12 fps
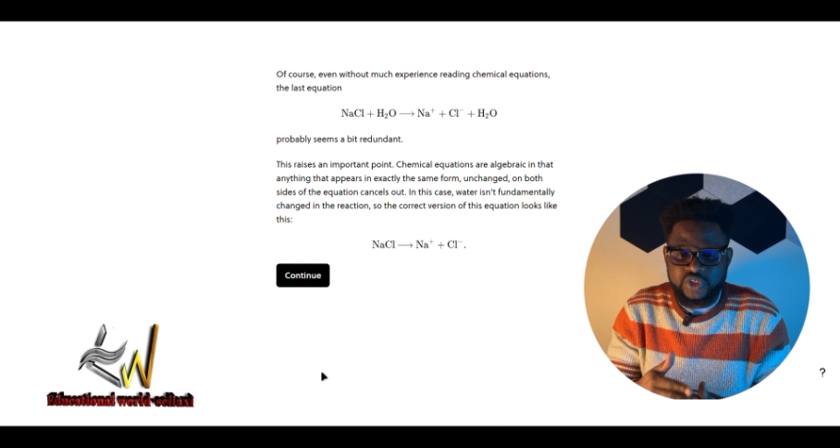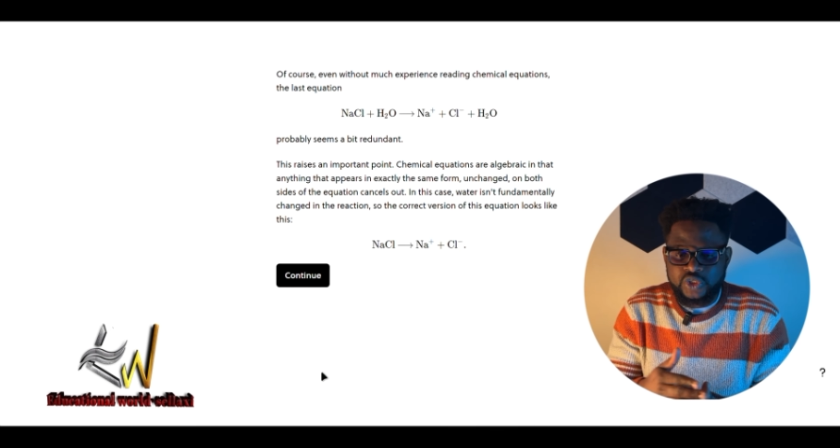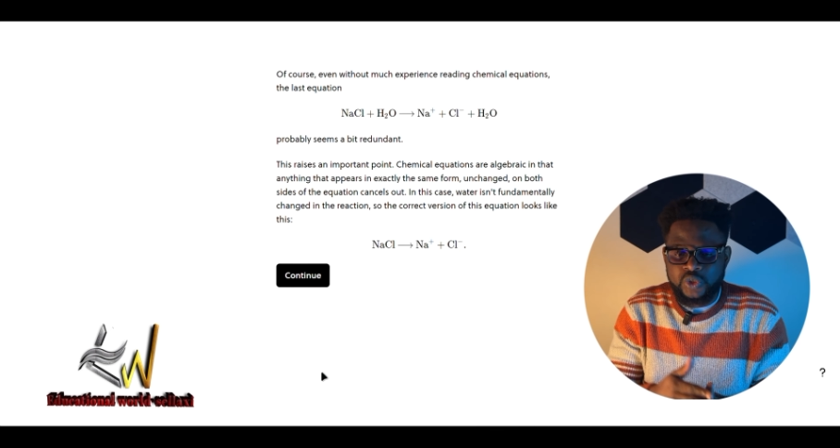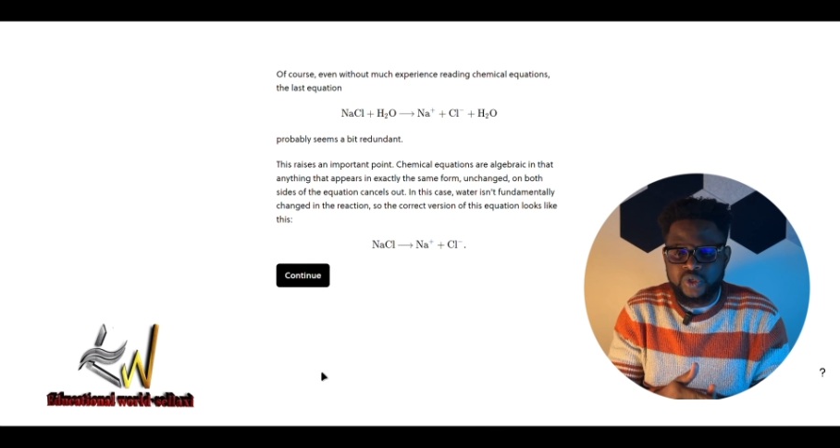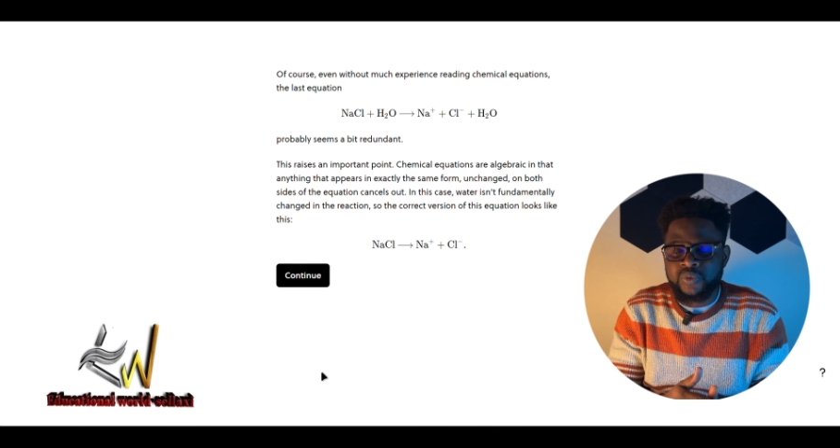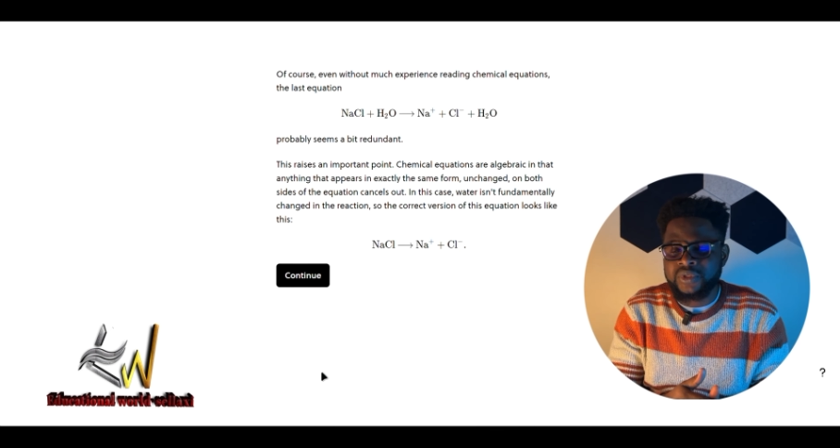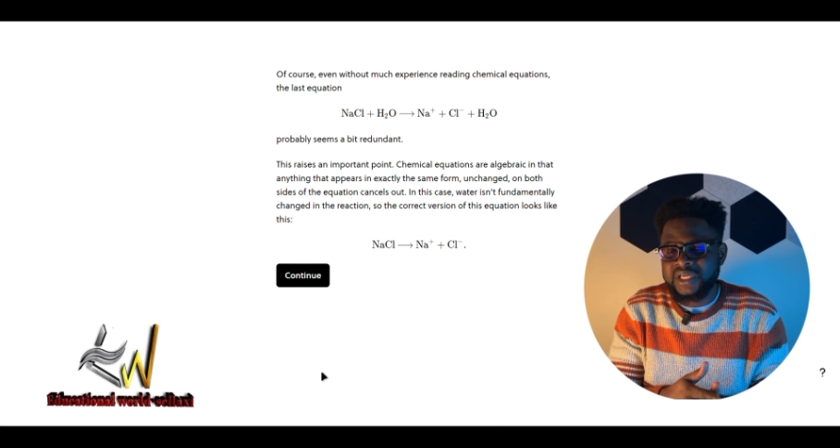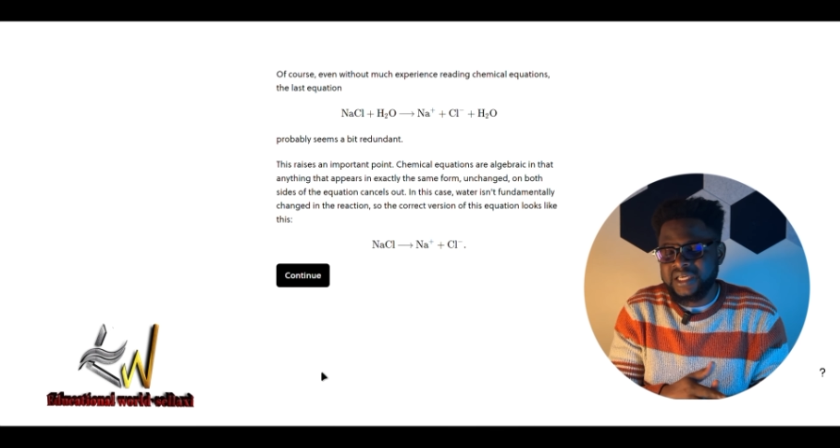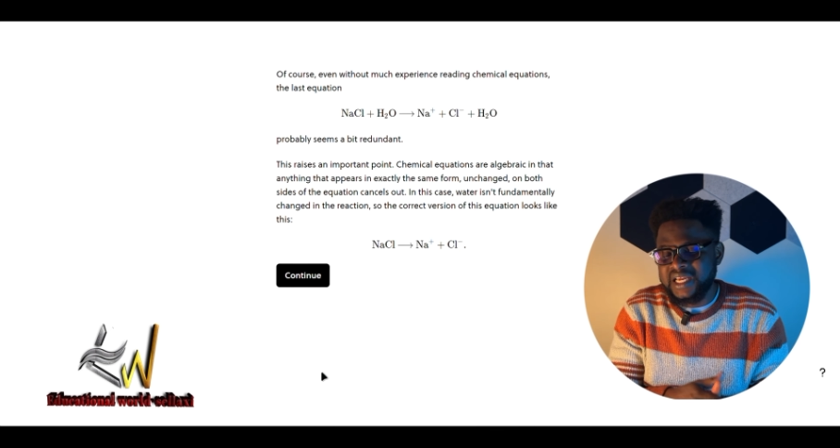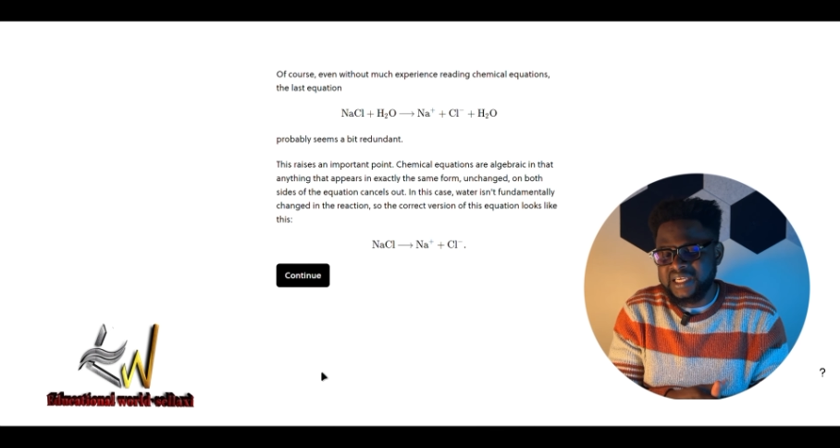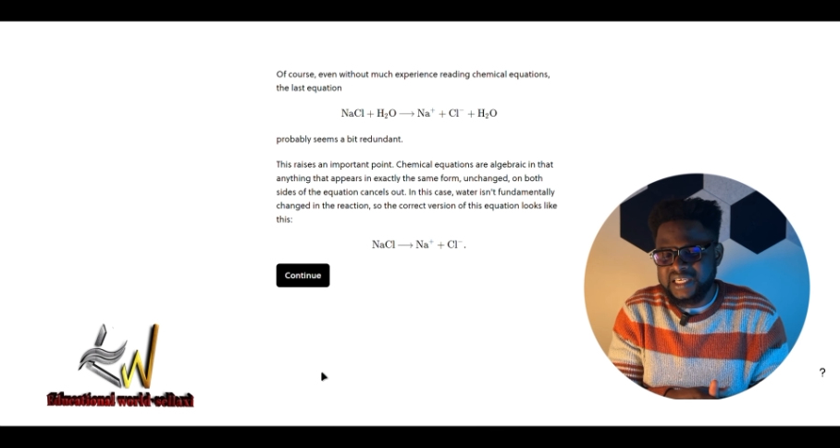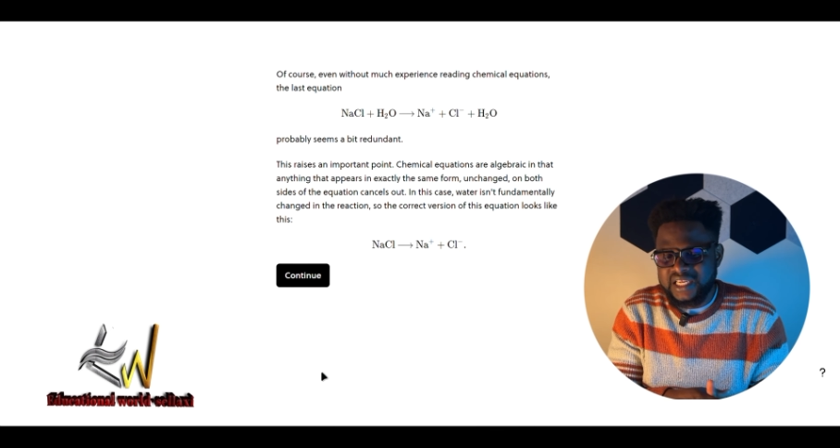chlorine with a
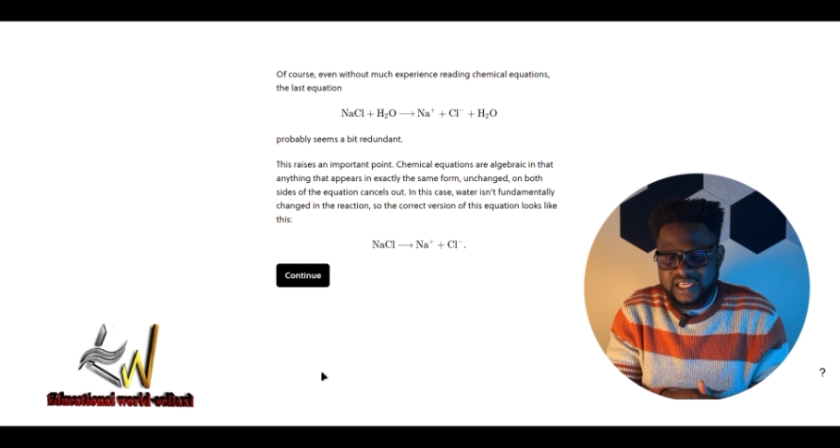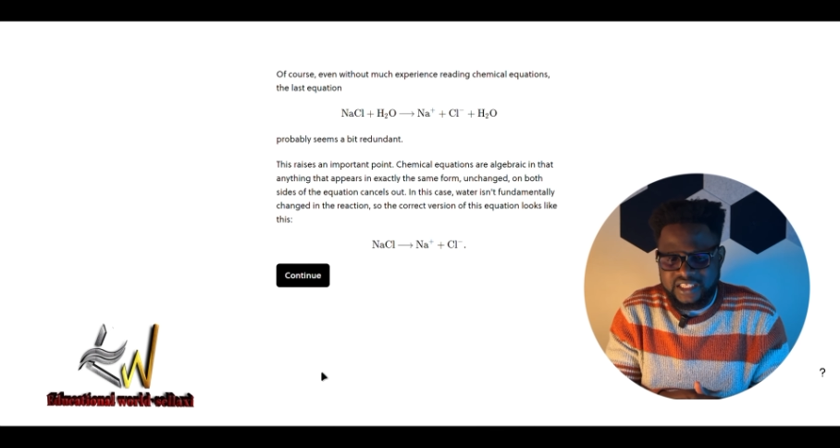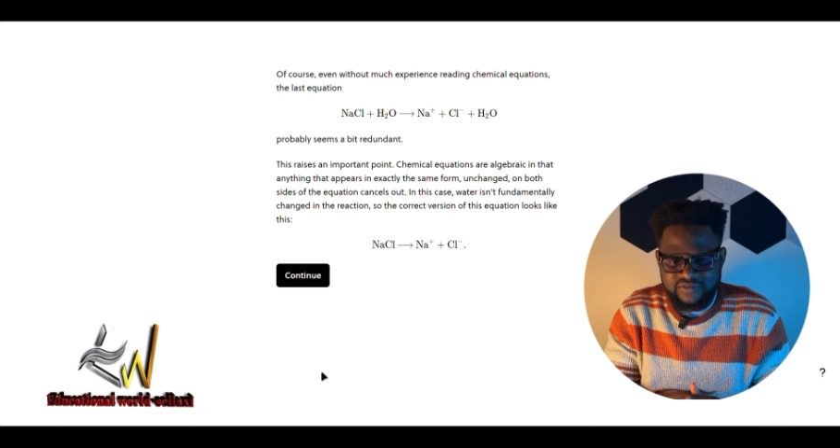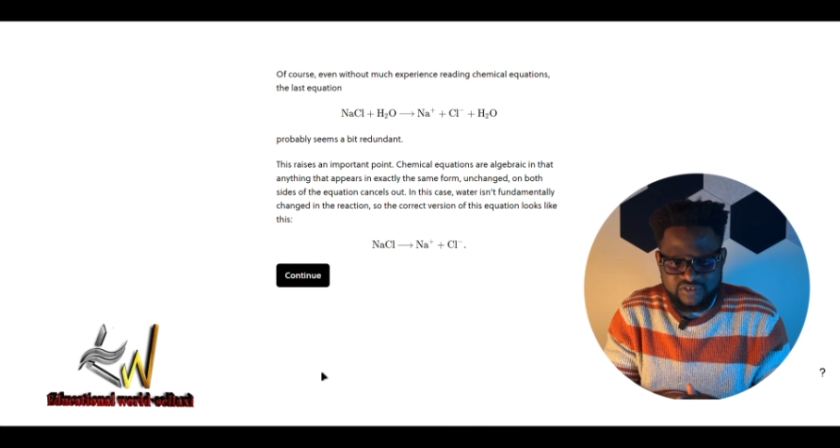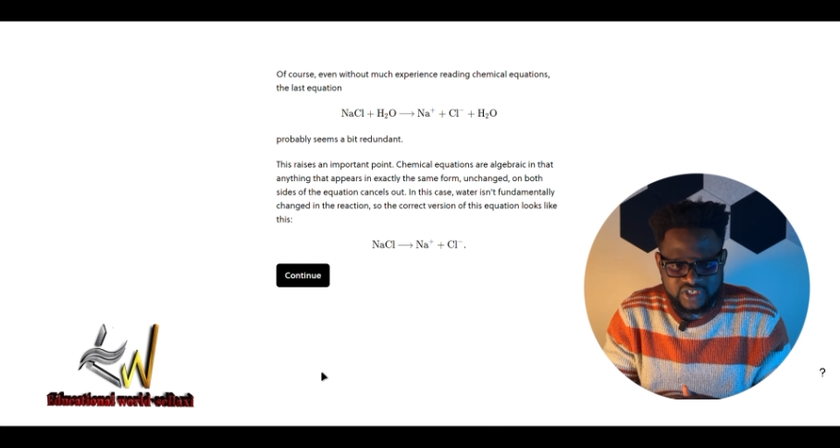net negative